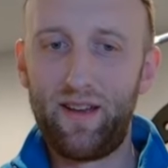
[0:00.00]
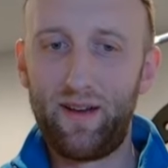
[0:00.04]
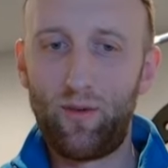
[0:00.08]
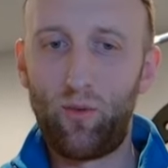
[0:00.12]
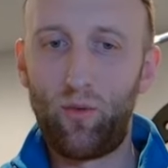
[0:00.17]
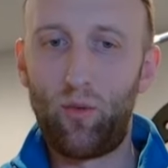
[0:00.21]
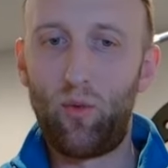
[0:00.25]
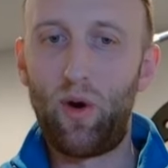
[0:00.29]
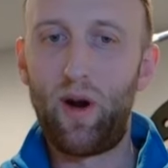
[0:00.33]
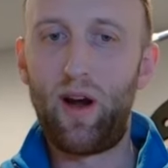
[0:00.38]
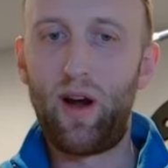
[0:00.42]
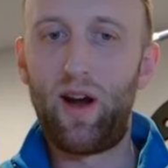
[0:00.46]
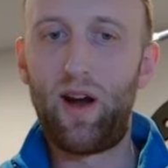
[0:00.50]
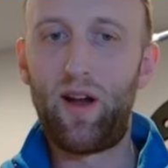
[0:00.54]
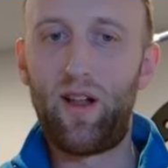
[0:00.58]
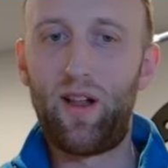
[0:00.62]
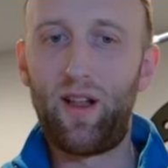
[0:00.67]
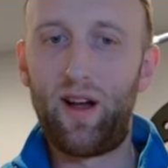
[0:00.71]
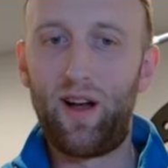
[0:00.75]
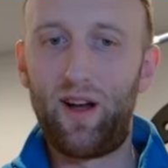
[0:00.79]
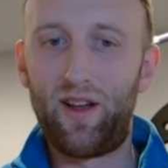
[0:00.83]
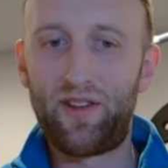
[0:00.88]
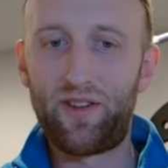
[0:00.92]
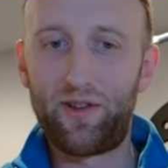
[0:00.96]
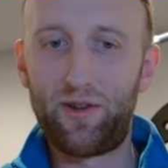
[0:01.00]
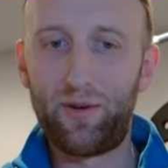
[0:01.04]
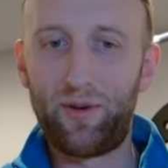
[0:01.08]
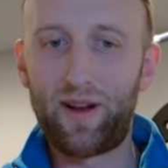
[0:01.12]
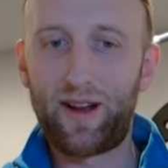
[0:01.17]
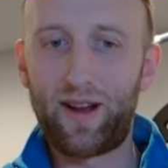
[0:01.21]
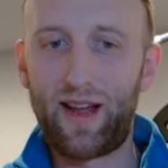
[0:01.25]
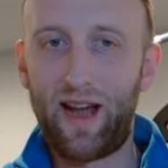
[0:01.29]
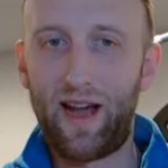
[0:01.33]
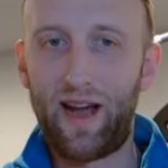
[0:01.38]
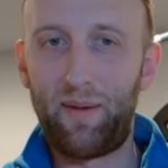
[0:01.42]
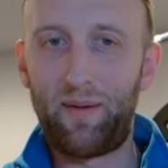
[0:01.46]
while also
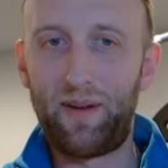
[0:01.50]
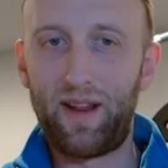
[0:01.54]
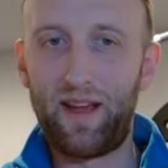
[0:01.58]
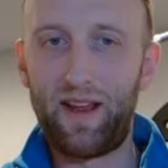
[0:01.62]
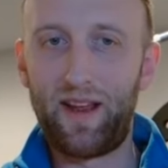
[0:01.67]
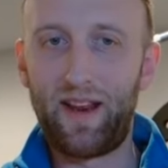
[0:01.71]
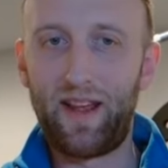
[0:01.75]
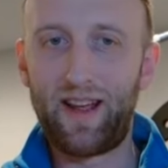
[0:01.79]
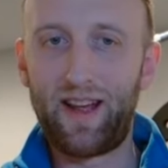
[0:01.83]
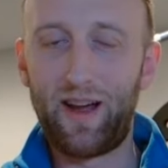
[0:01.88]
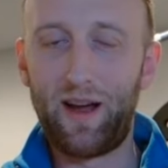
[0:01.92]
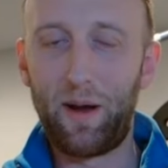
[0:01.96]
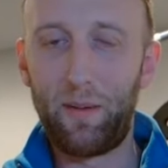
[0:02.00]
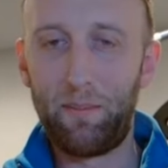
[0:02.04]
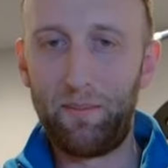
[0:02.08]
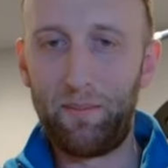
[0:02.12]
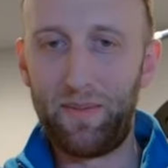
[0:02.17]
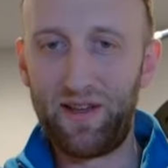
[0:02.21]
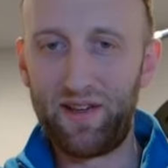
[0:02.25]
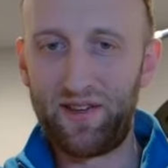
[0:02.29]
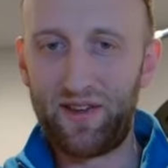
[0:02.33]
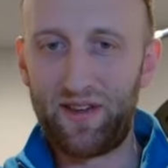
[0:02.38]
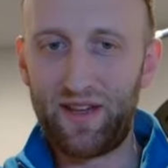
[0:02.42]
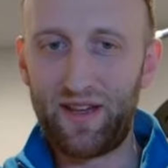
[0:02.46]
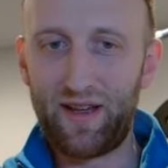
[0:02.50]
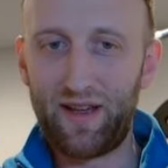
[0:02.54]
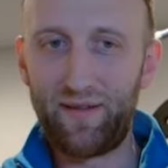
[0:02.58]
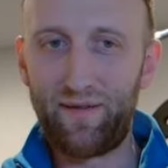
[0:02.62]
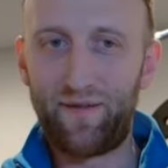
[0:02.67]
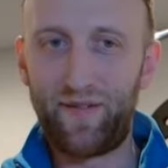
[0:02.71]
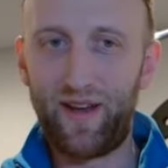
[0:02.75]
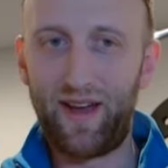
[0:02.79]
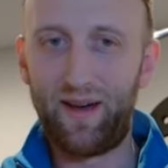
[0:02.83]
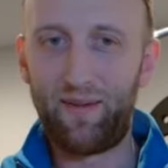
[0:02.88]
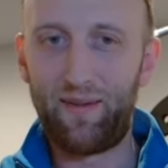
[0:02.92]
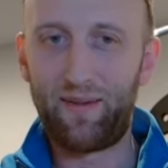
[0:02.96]
accommodating a busy
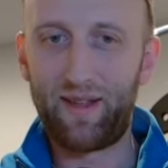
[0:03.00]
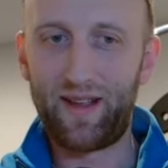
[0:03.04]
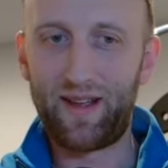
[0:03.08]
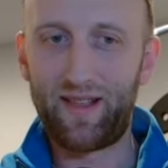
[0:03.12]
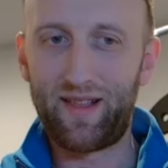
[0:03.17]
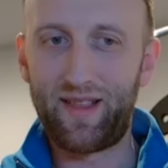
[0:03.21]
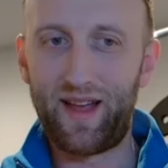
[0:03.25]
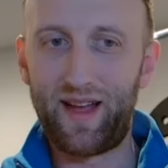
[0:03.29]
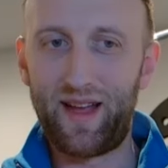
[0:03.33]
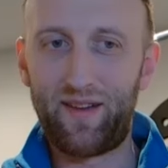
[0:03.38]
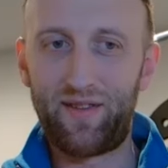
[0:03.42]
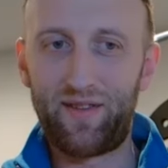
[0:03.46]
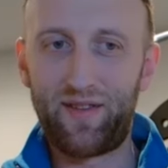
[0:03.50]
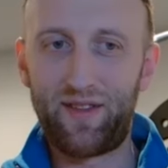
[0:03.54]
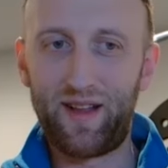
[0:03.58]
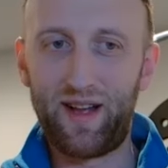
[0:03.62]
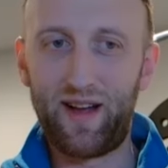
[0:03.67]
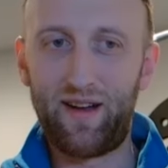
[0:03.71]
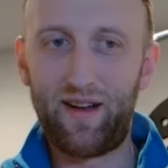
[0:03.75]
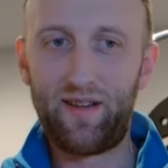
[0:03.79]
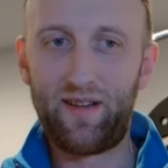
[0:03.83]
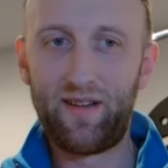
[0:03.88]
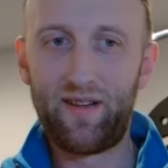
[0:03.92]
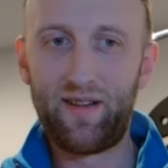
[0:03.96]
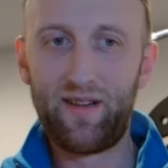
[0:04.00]
family lifestyle?